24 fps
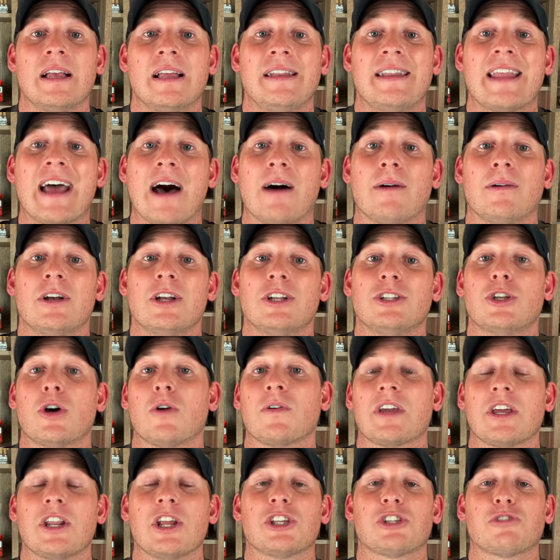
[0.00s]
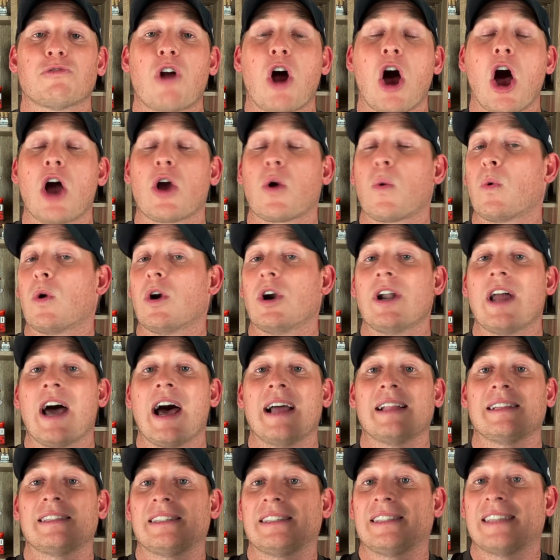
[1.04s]
Now, don't get us wrong, we're
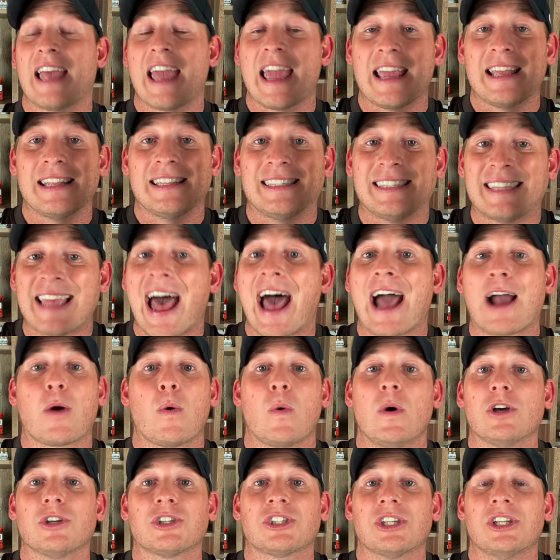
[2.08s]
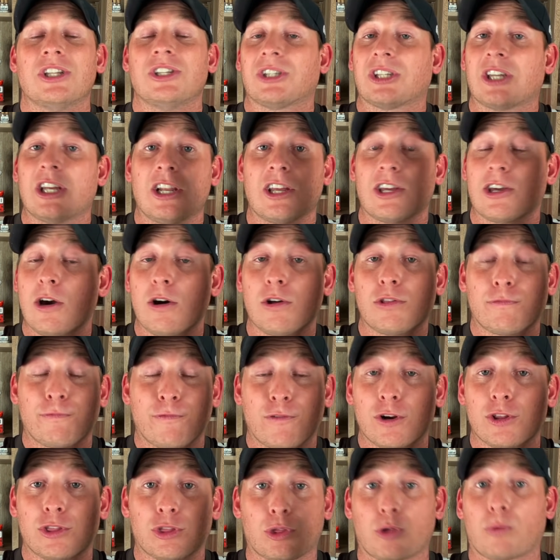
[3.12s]
not saying Zach Wilson's going to go
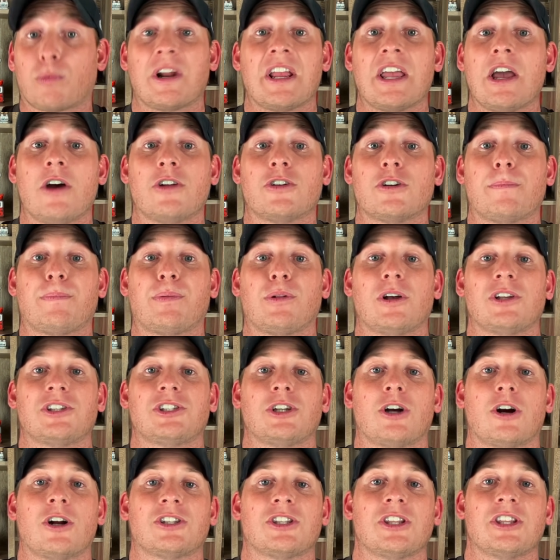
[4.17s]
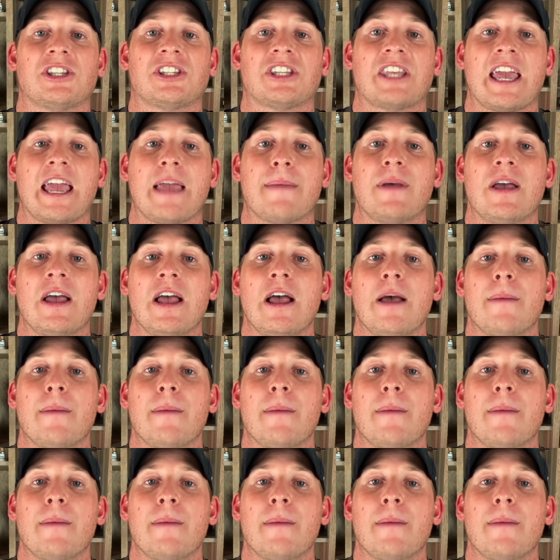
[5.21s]
for 300 plus yards in this game,